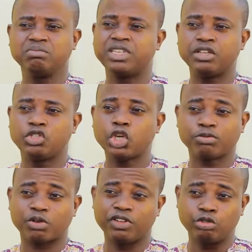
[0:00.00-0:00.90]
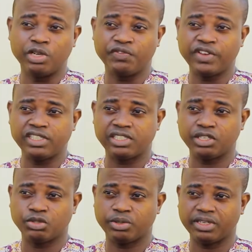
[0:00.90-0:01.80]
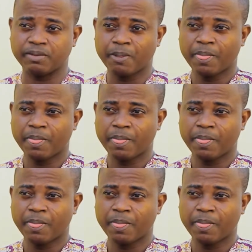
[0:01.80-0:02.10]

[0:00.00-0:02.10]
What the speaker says: the jobs of the 21st century,